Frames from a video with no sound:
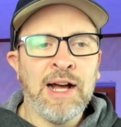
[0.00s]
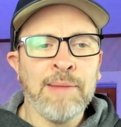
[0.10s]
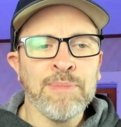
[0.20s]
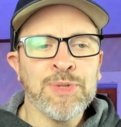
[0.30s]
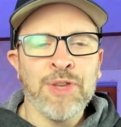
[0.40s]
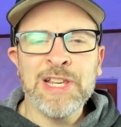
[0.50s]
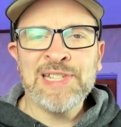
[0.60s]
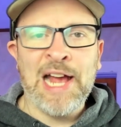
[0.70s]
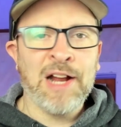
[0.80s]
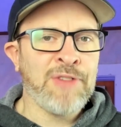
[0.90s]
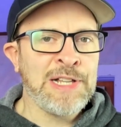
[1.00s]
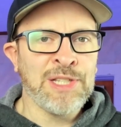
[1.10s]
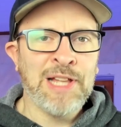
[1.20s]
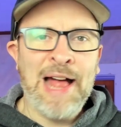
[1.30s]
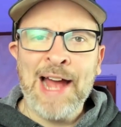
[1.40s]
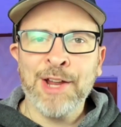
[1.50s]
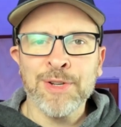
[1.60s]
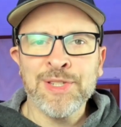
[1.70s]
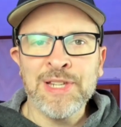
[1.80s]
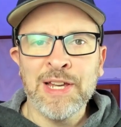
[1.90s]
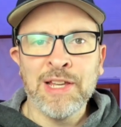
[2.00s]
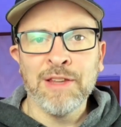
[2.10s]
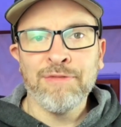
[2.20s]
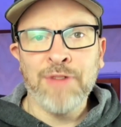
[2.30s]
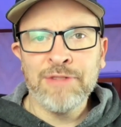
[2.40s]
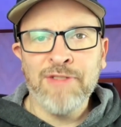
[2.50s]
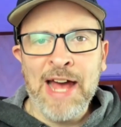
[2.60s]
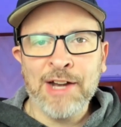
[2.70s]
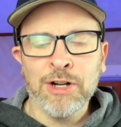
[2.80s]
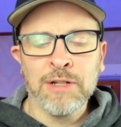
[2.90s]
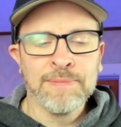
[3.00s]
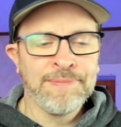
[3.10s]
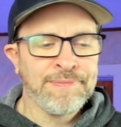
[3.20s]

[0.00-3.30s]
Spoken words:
So they sacrifice a little accuracy in the fun factor.